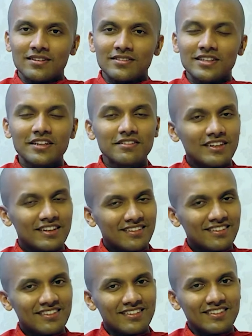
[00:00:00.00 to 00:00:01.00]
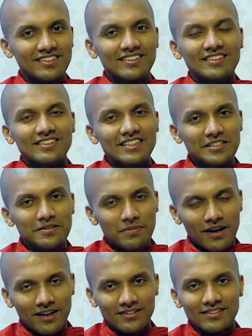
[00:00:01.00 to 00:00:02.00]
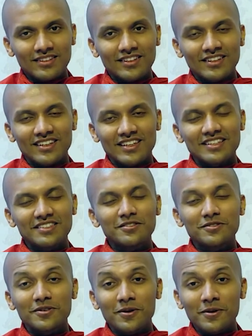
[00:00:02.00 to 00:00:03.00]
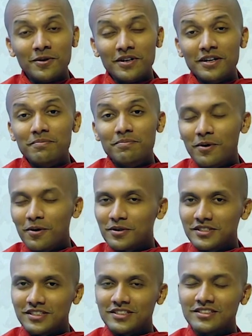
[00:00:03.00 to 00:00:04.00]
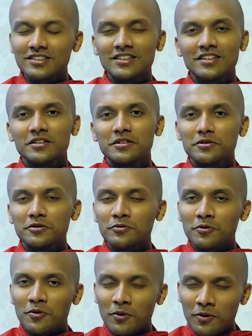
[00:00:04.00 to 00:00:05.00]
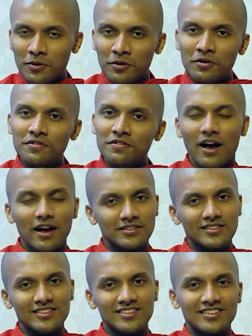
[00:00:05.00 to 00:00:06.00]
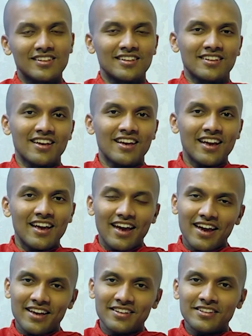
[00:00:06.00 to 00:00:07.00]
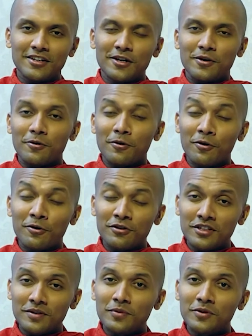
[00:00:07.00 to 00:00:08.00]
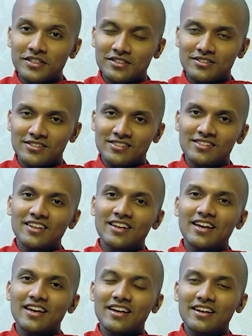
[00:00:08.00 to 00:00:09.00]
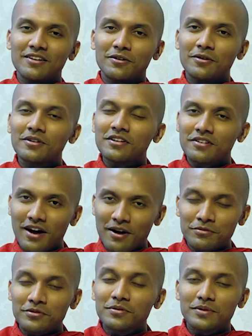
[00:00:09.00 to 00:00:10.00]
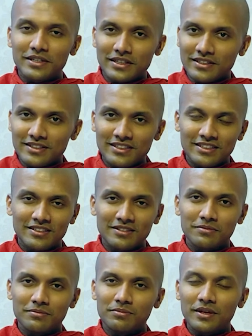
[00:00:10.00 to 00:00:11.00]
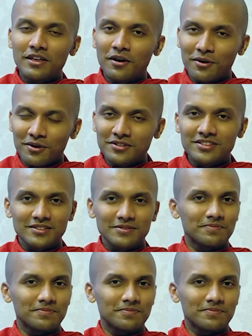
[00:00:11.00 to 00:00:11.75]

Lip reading: Children, this month is so important to all of us and all the Buddhists all around the world, because